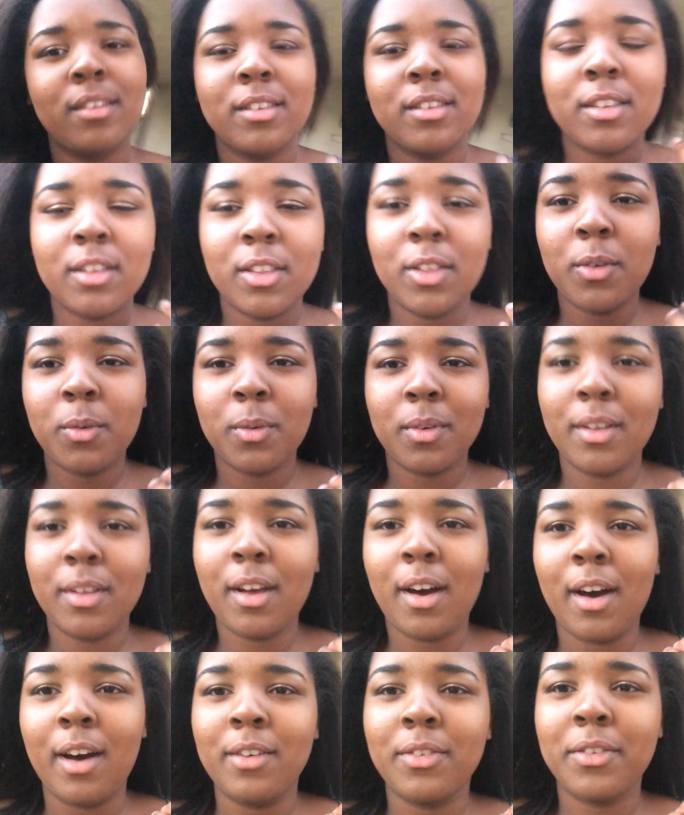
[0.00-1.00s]
This is gonna look
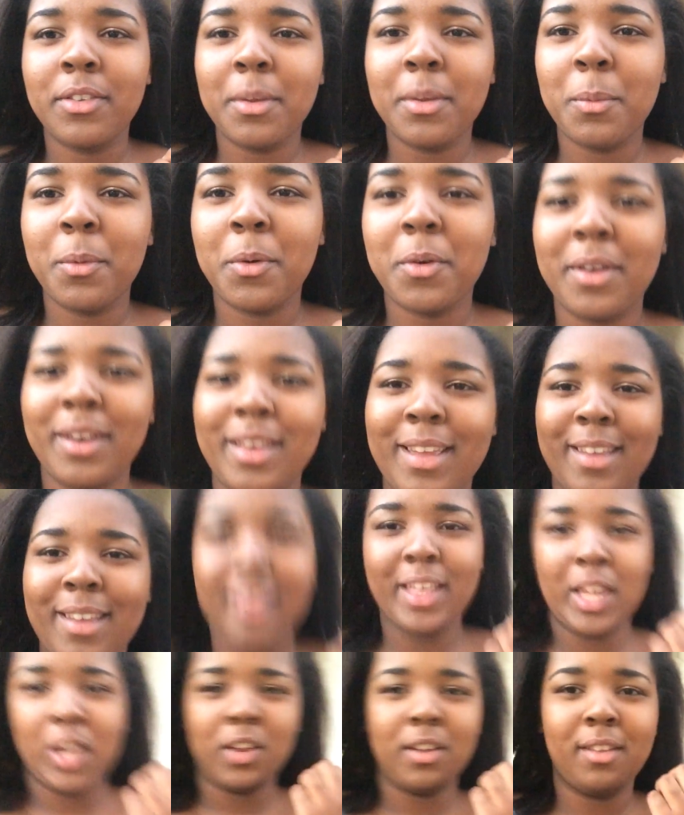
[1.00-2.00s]
really off because I'm recording
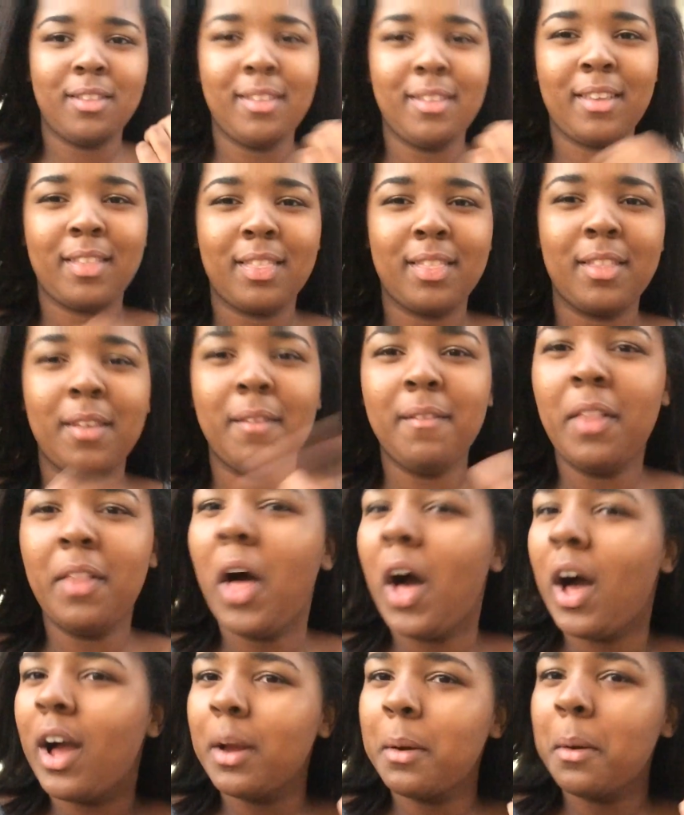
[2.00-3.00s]
it later, the
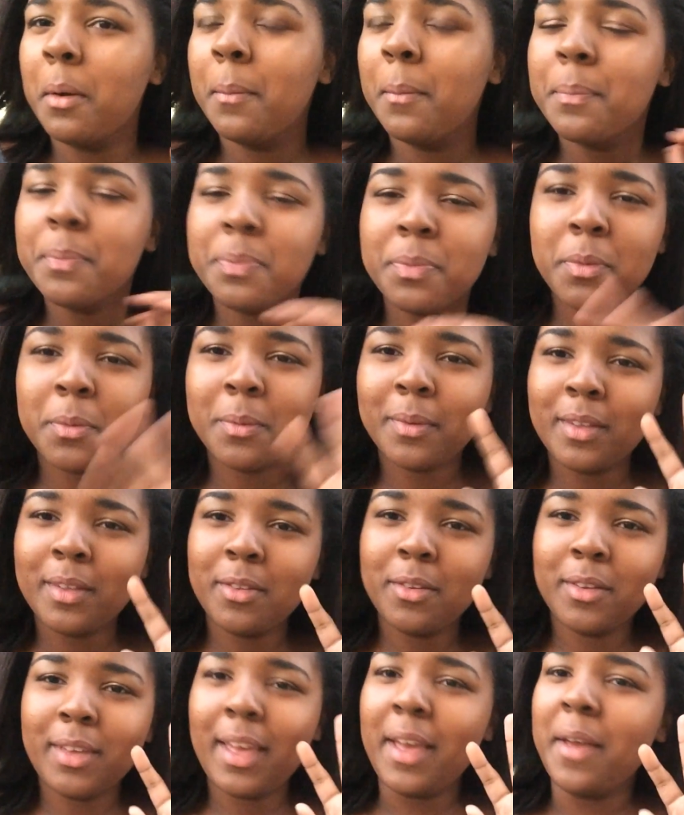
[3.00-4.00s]
vlog. So
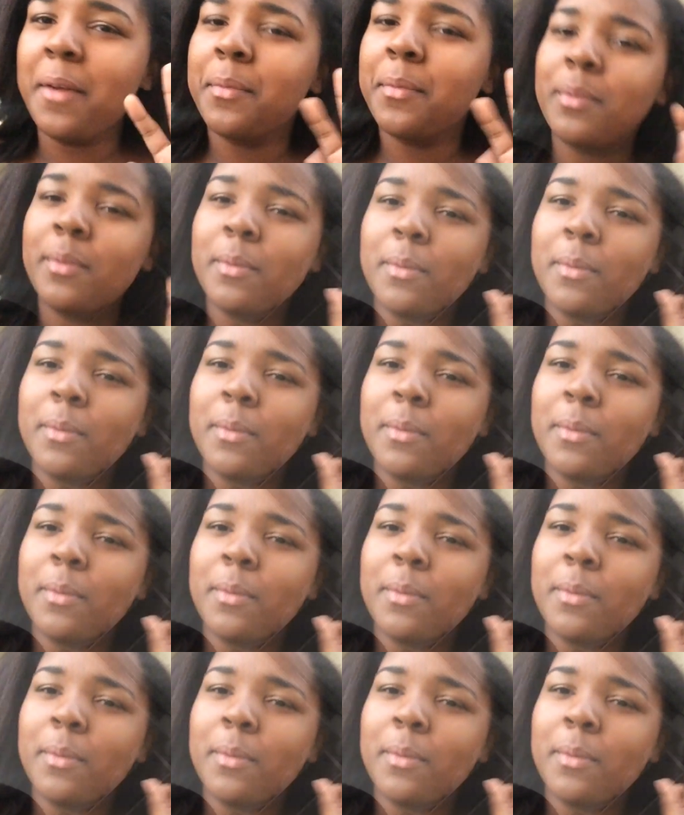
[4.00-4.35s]
that's okay.